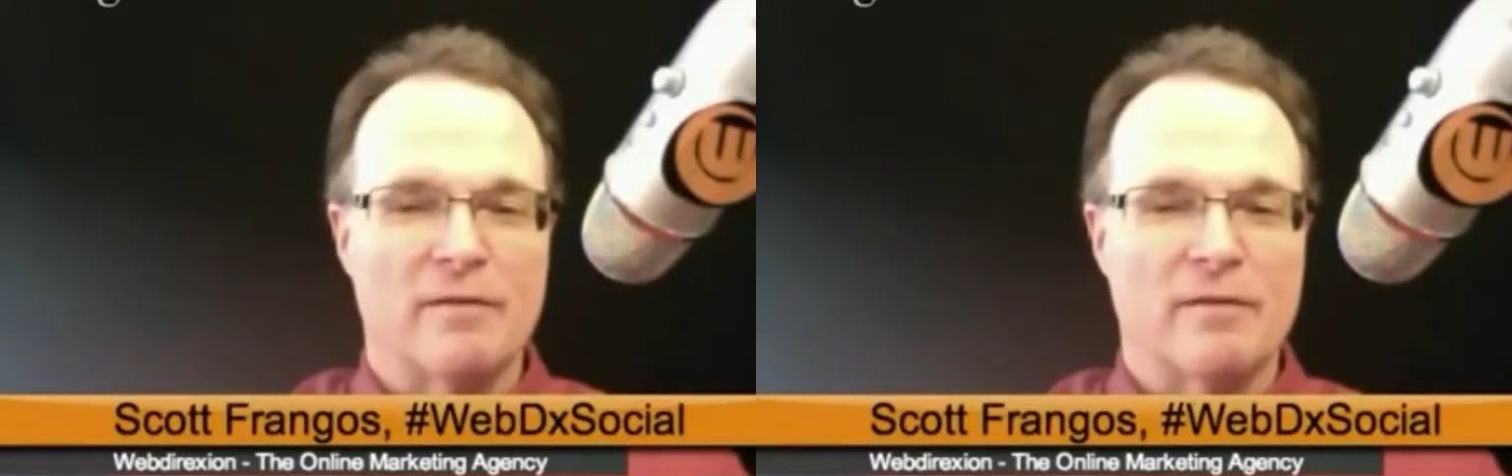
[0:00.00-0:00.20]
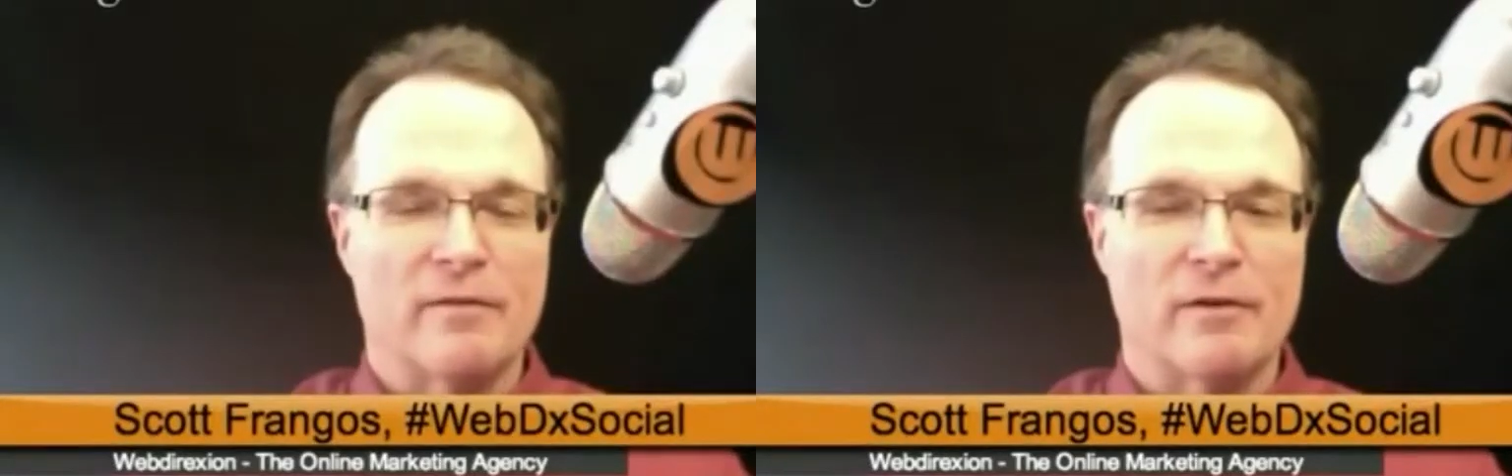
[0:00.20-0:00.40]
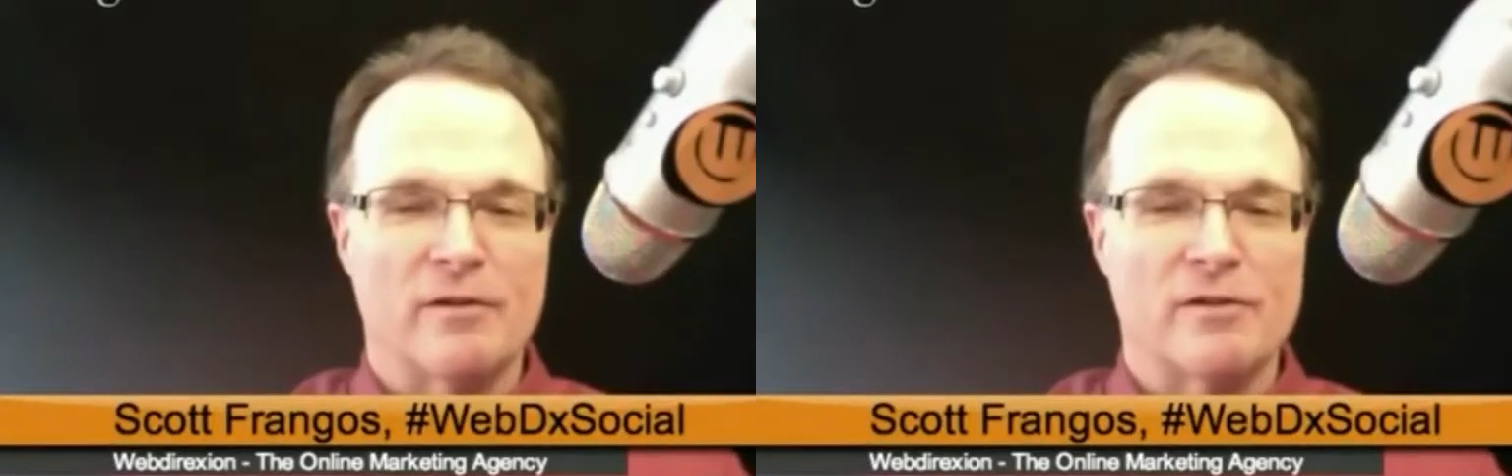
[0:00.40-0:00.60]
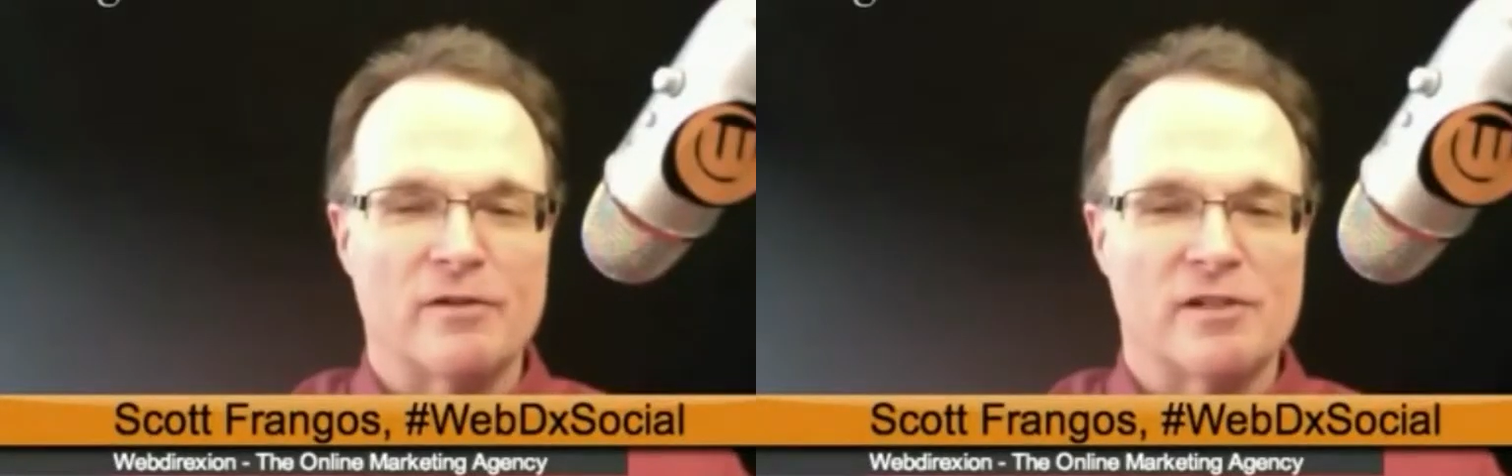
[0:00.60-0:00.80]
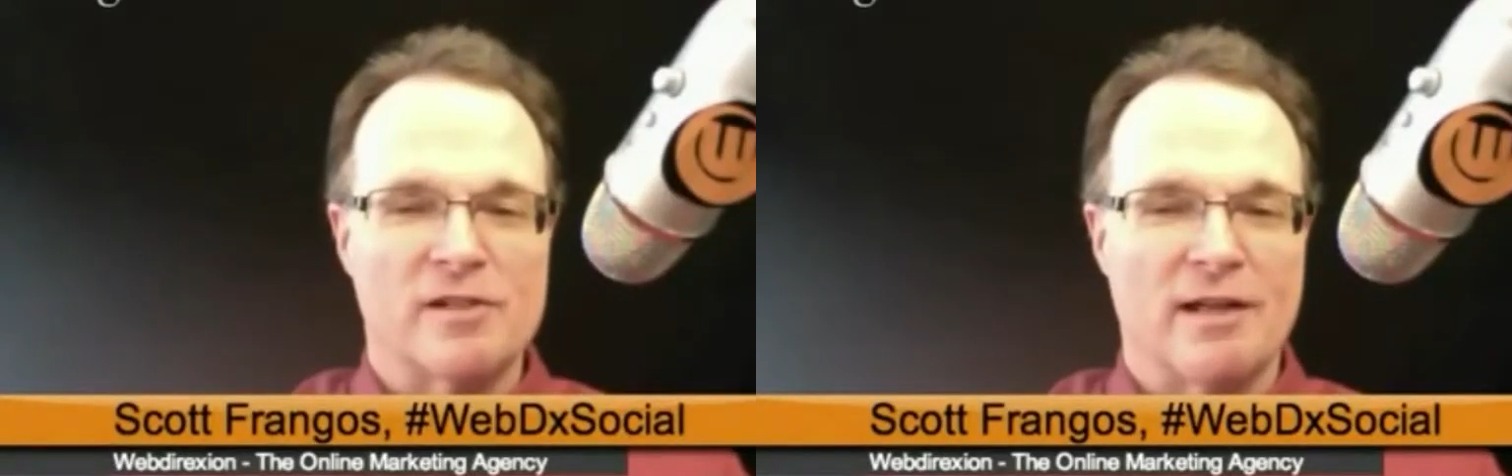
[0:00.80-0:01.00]
but of
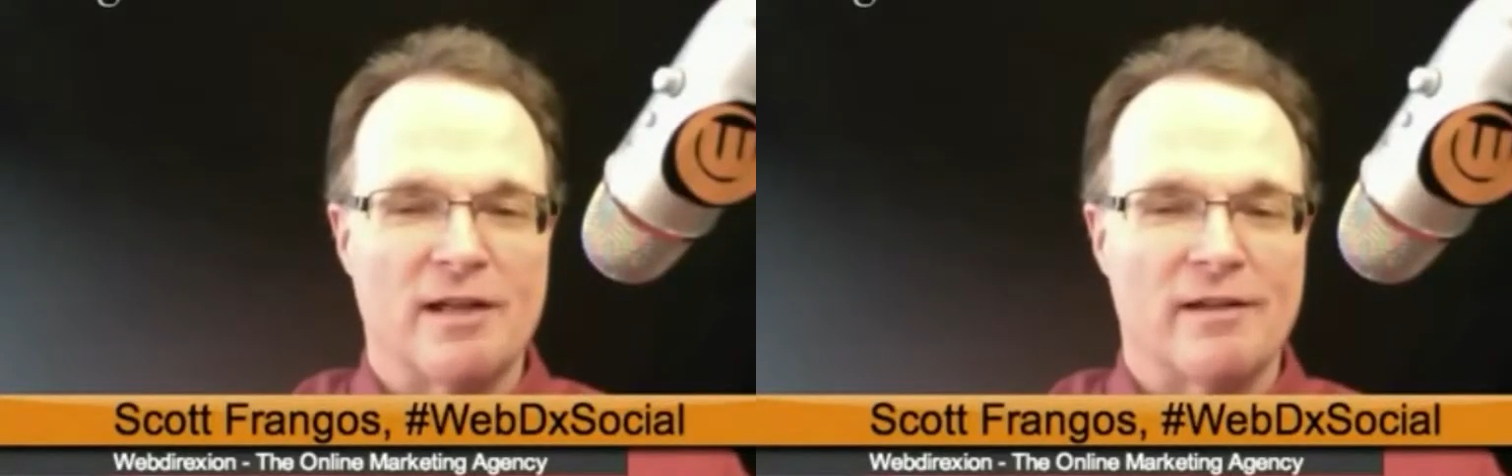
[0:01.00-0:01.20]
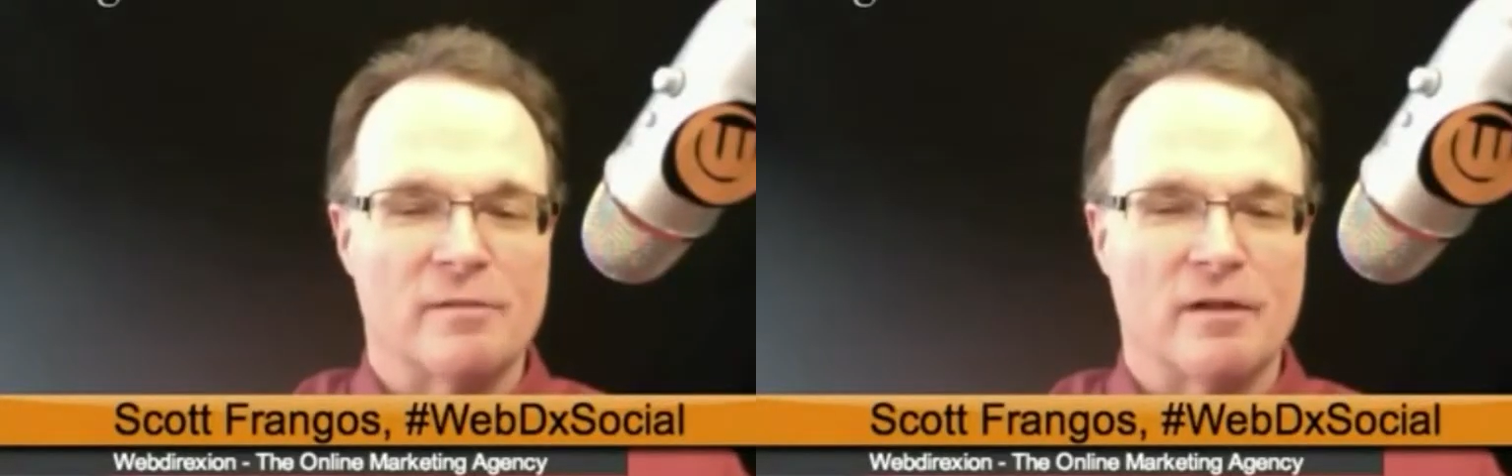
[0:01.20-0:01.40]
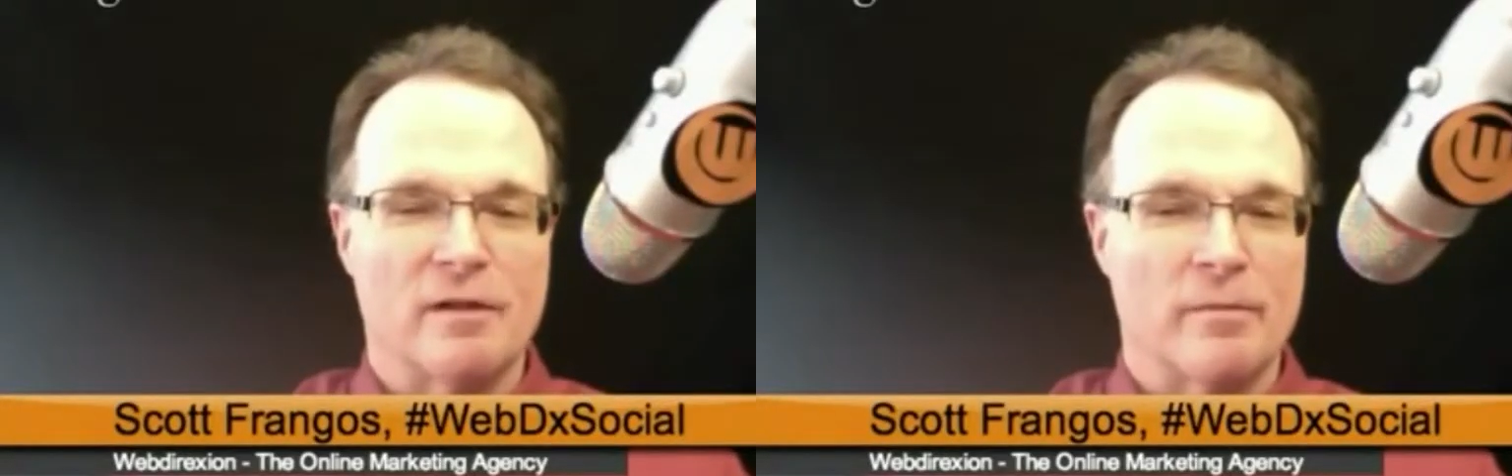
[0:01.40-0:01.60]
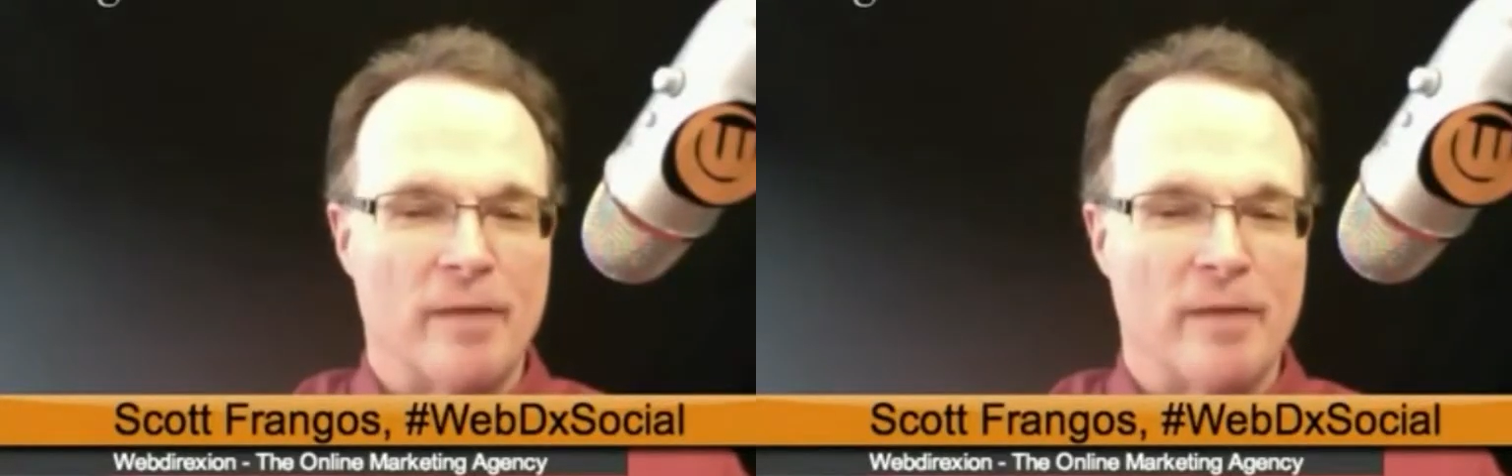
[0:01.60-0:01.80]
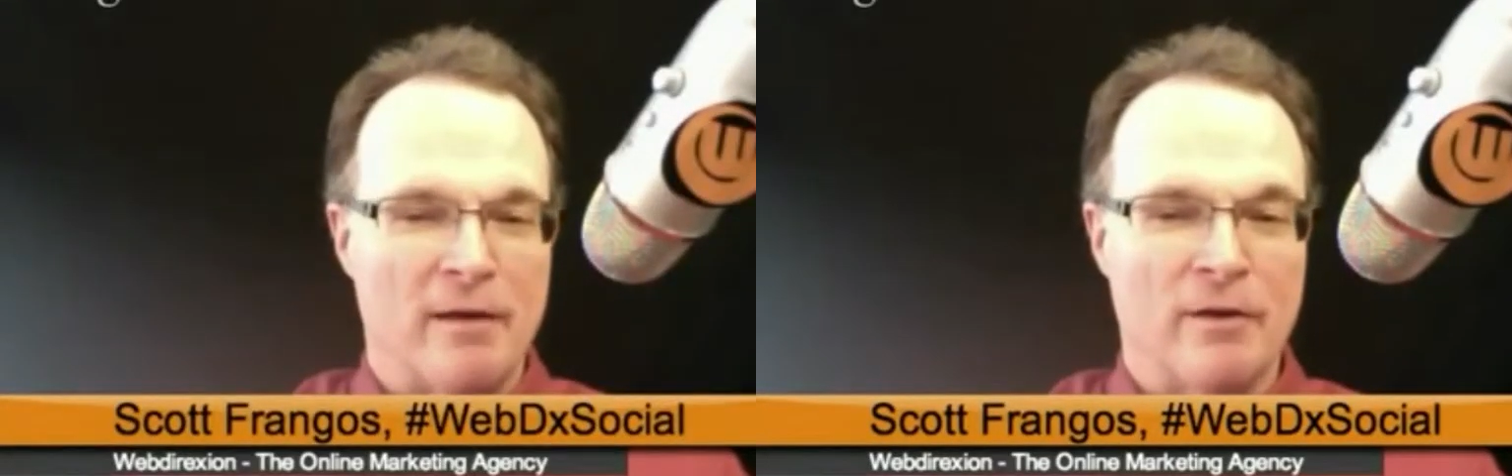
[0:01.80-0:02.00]
course she's knowledgeable
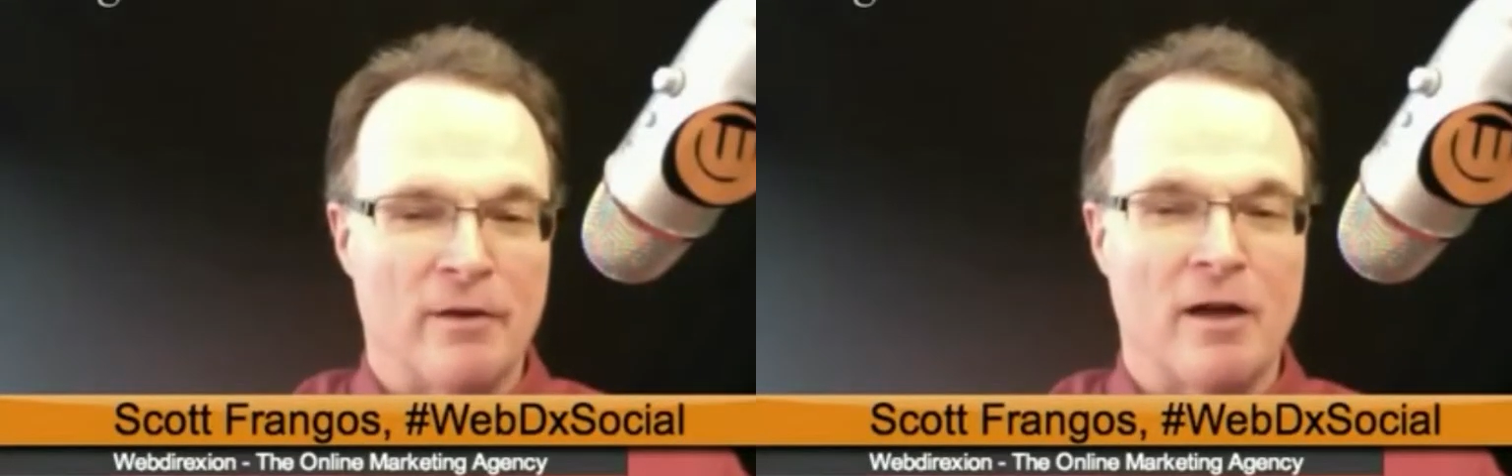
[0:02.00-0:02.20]
about